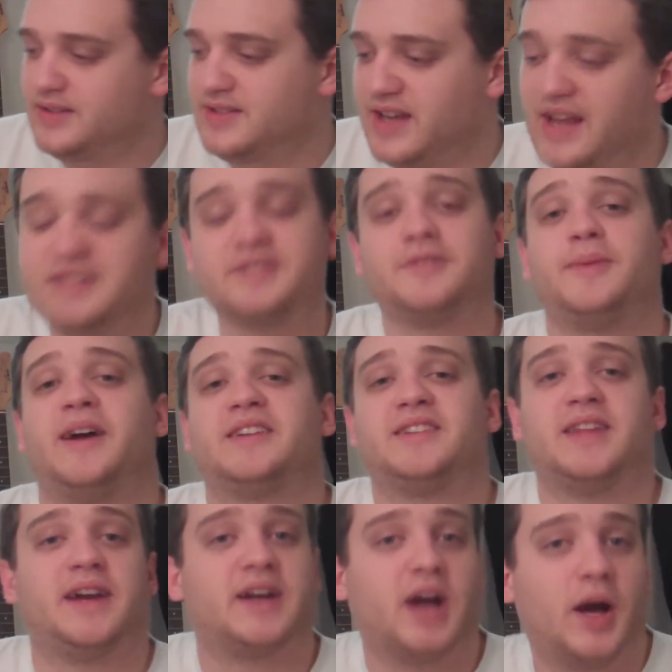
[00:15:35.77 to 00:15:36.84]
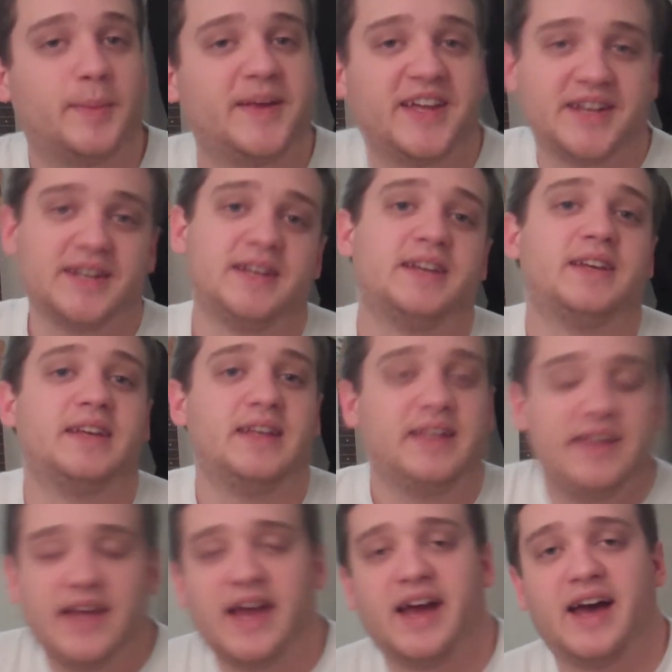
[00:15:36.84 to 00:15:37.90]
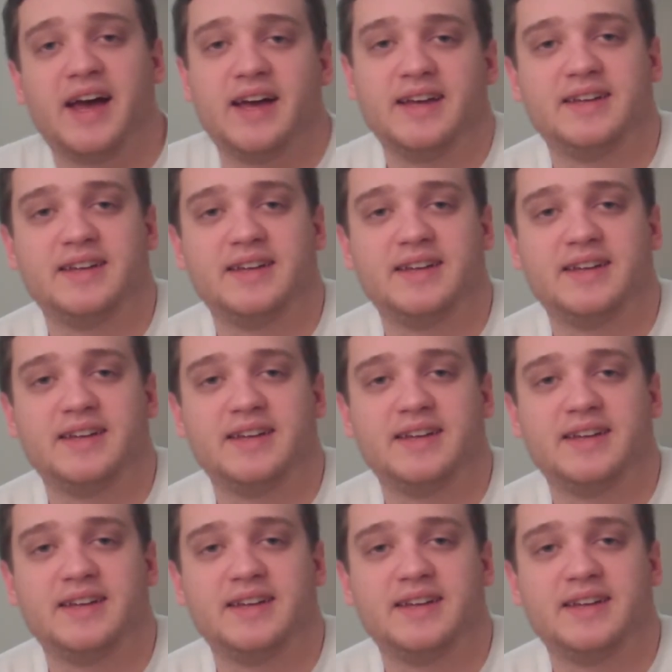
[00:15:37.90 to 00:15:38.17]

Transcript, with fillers: to answer back to that comment, yeah.